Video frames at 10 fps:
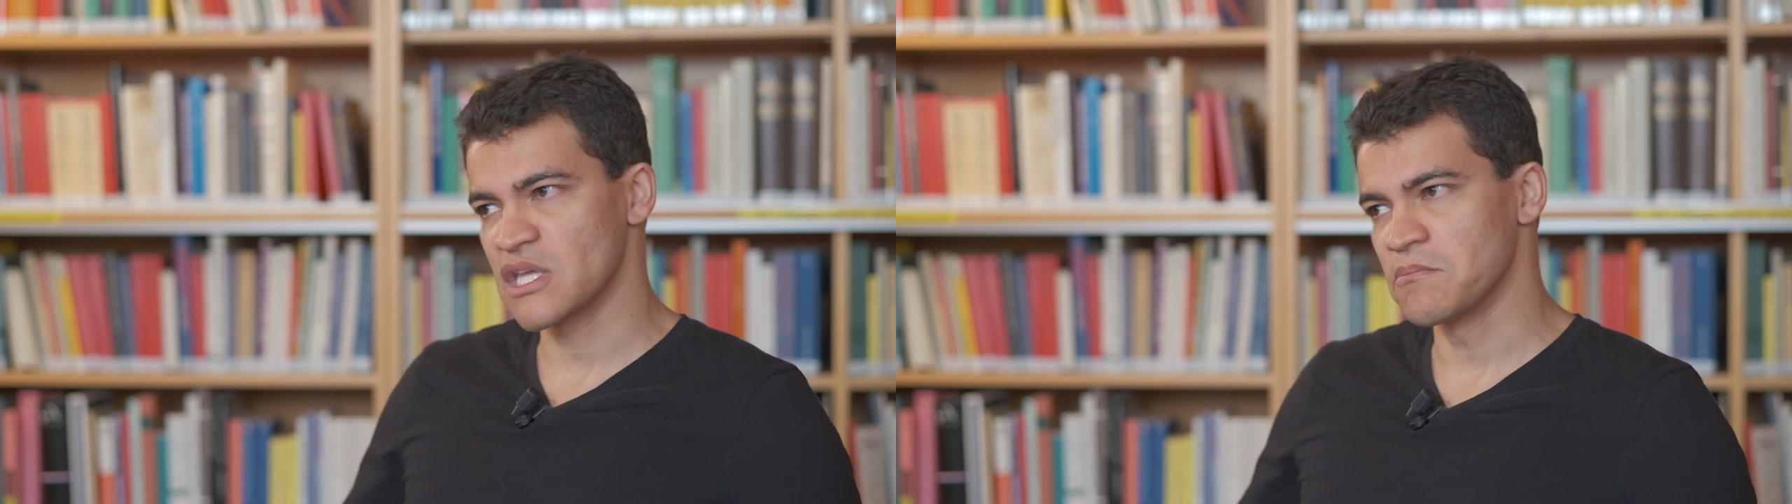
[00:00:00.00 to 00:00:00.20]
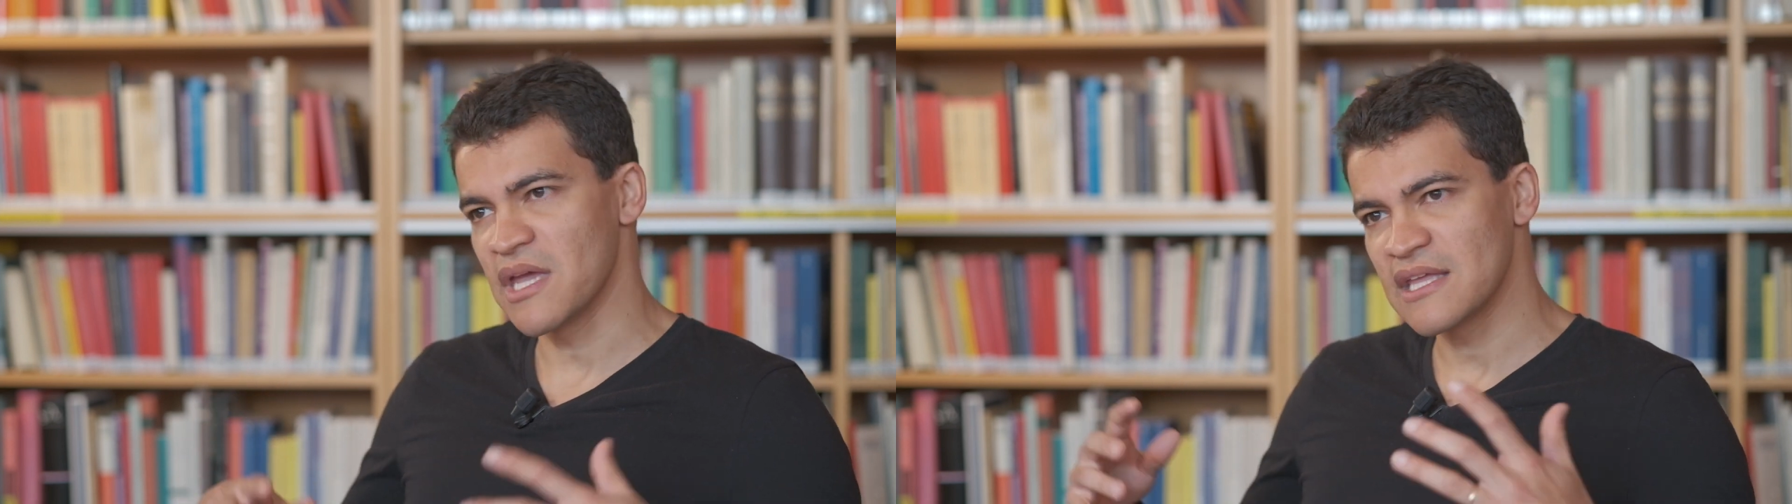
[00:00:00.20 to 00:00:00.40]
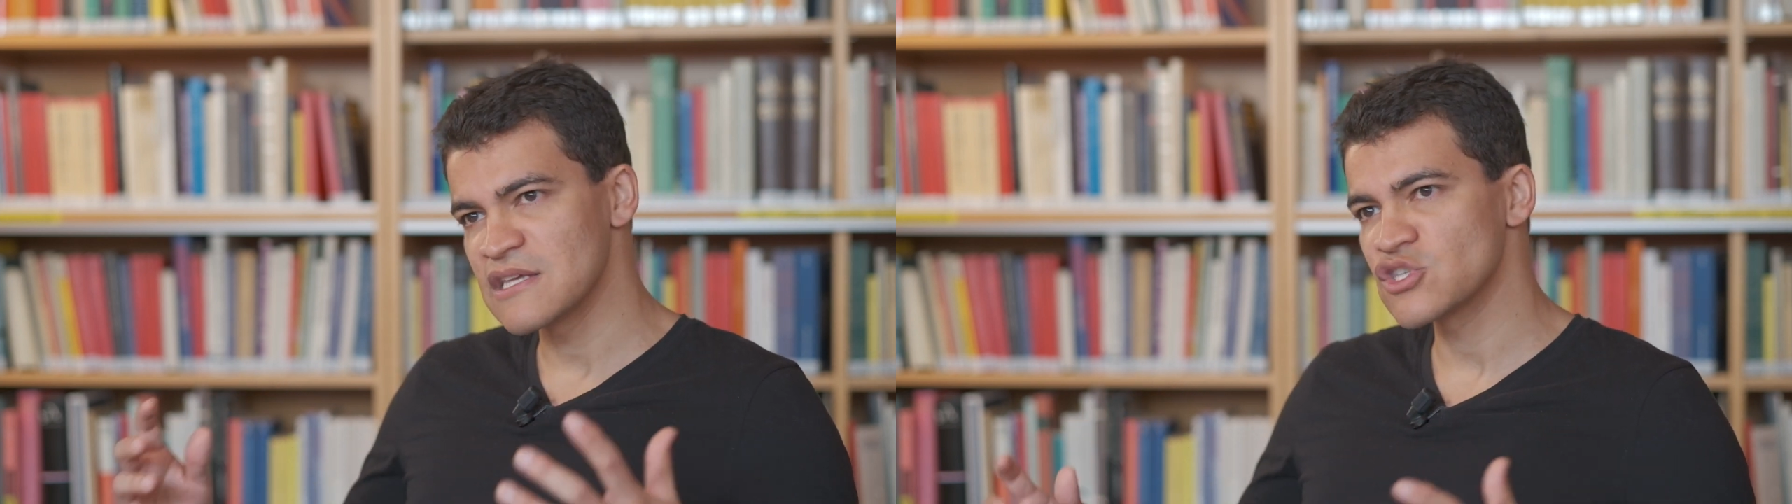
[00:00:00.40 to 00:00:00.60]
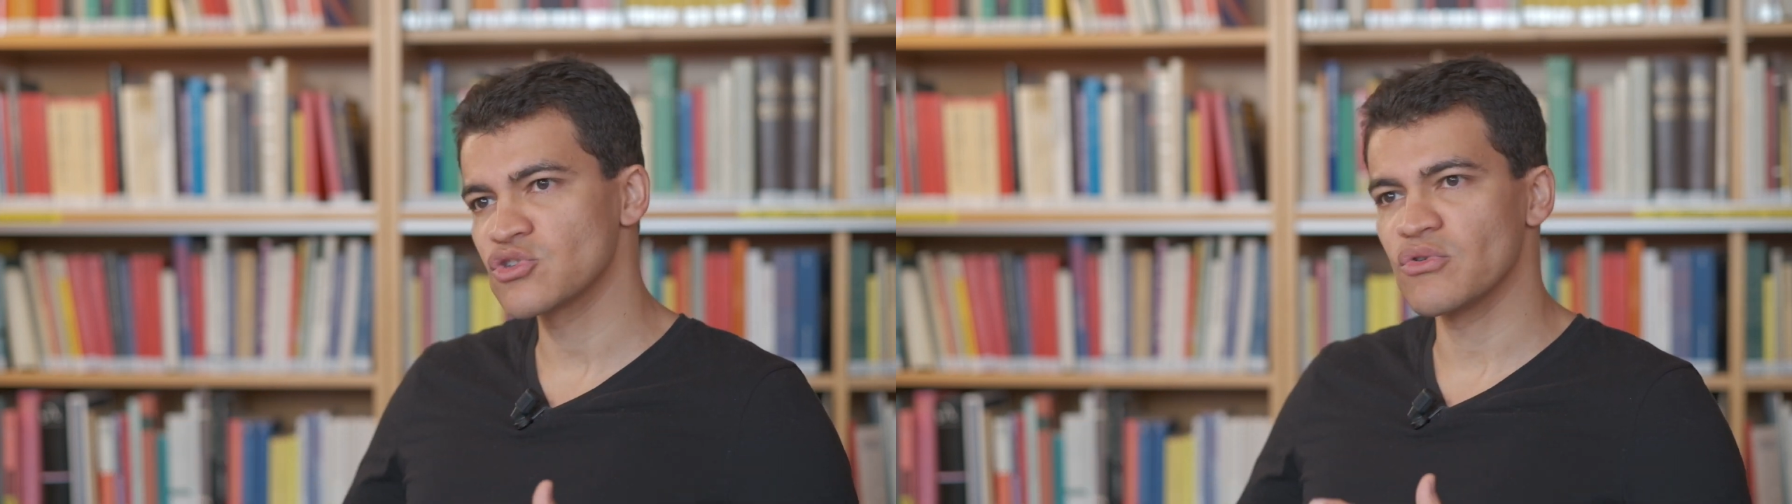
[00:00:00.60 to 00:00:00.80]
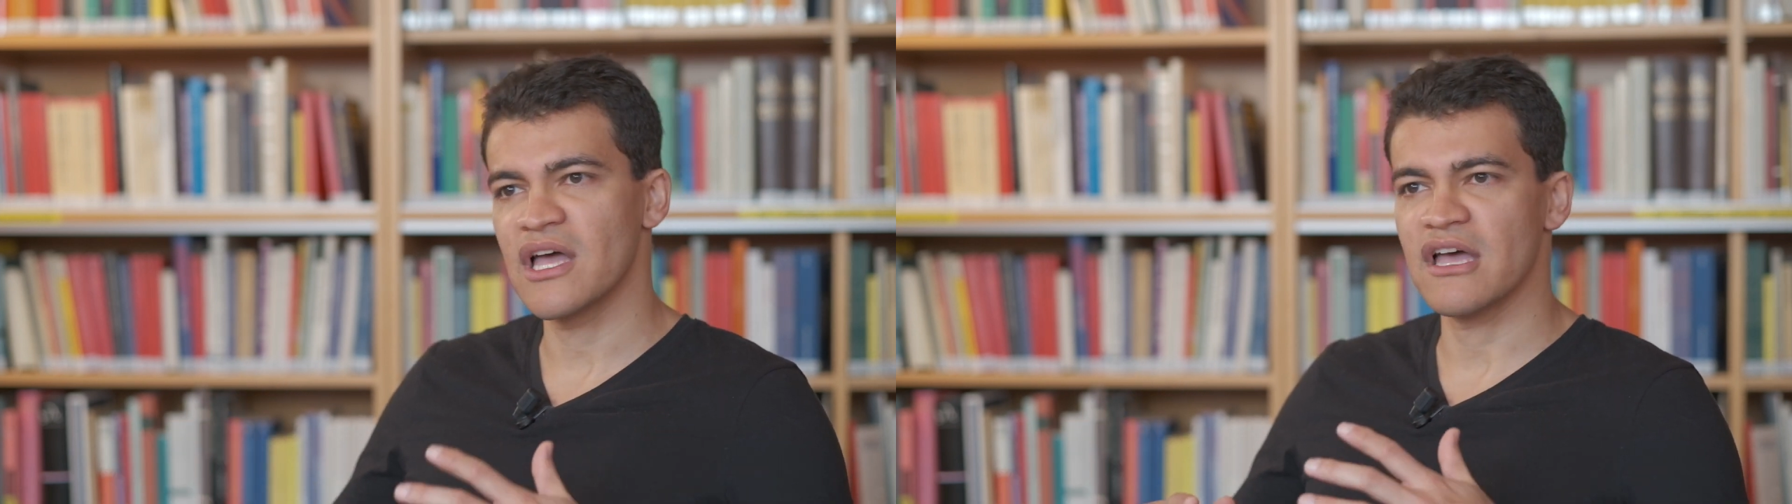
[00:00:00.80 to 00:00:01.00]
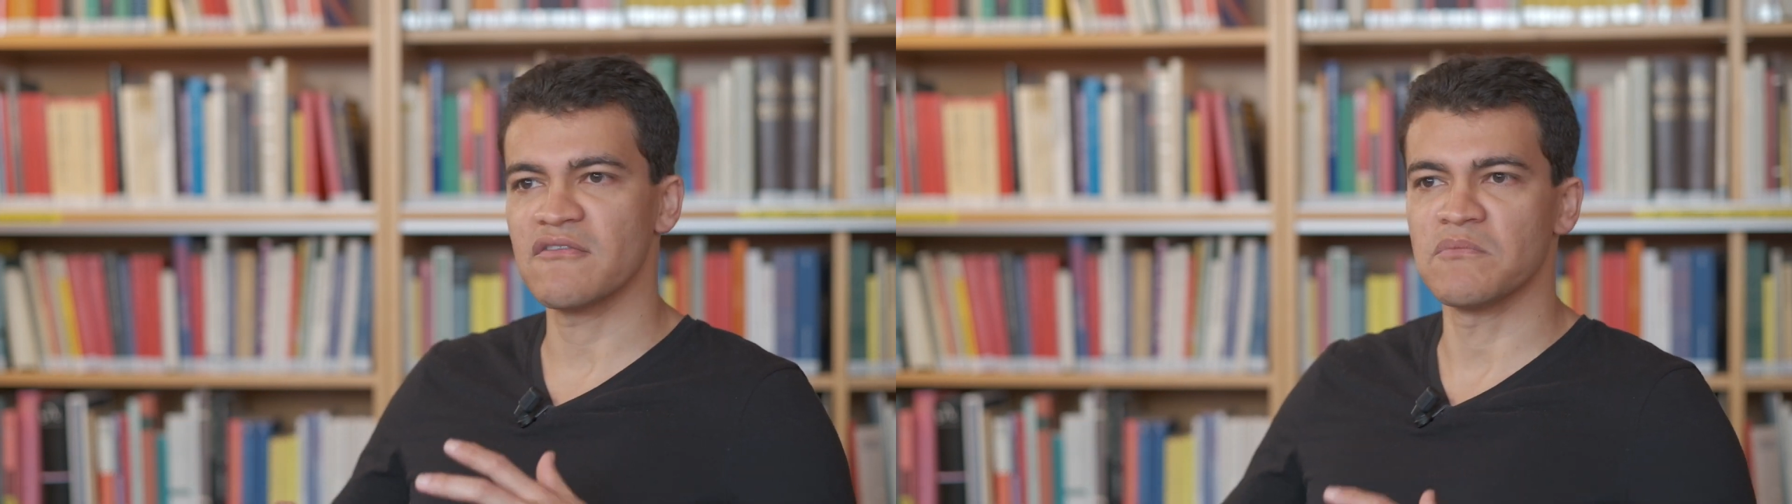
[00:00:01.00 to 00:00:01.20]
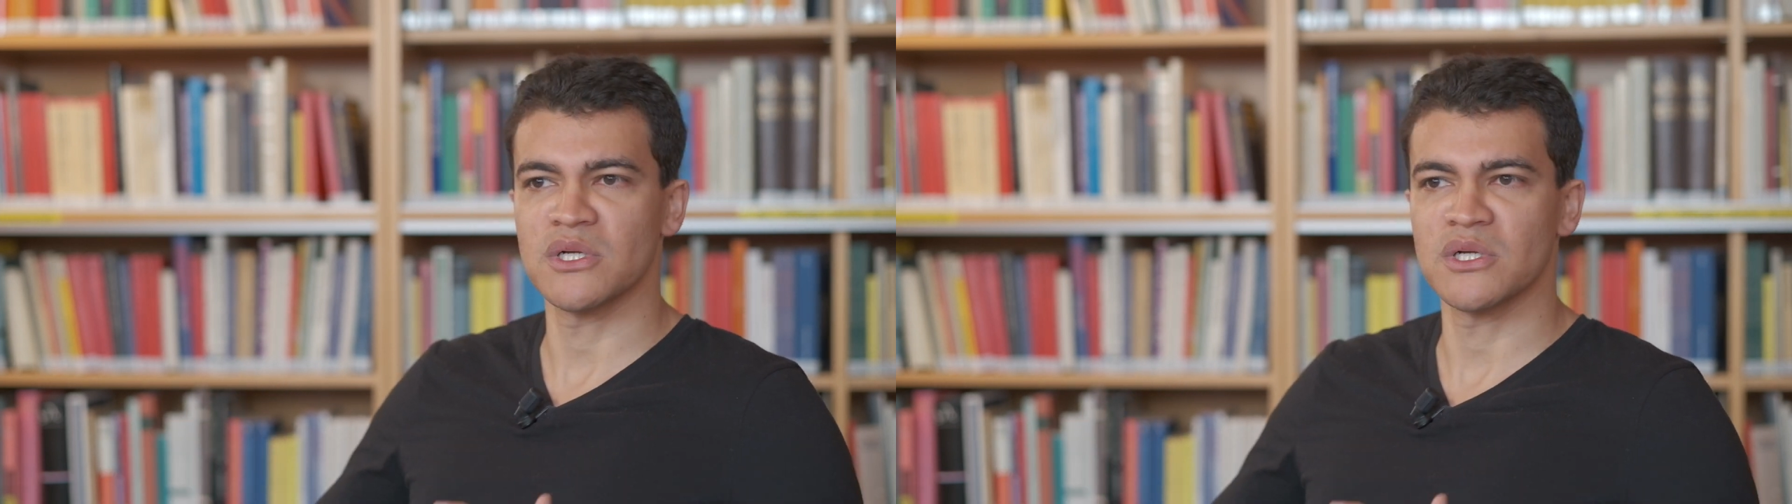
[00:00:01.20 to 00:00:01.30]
they manage to have